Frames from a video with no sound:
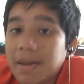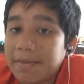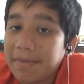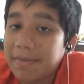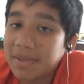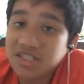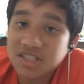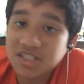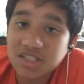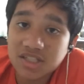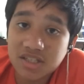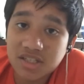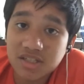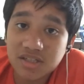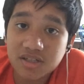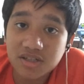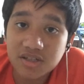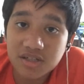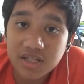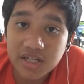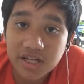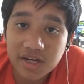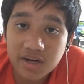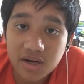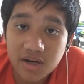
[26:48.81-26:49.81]
I mentioned it
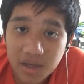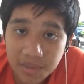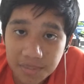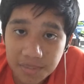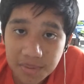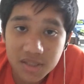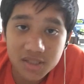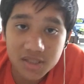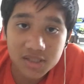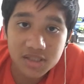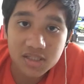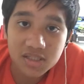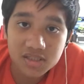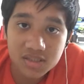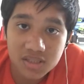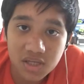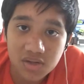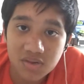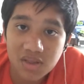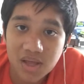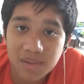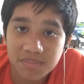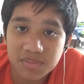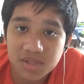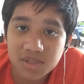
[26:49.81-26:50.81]
earlier. I'm going to say
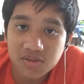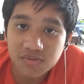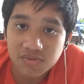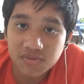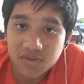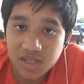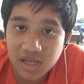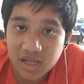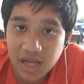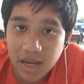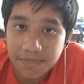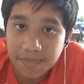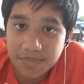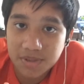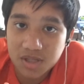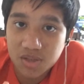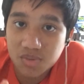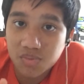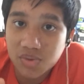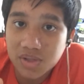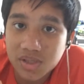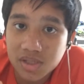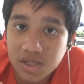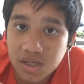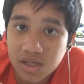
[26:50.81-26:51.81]
Southampton for the Capital
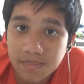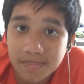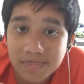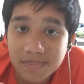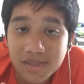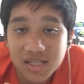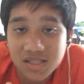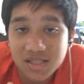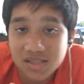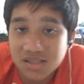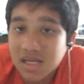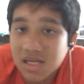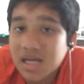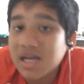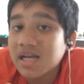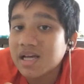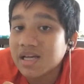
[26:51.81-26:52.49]
One Cup because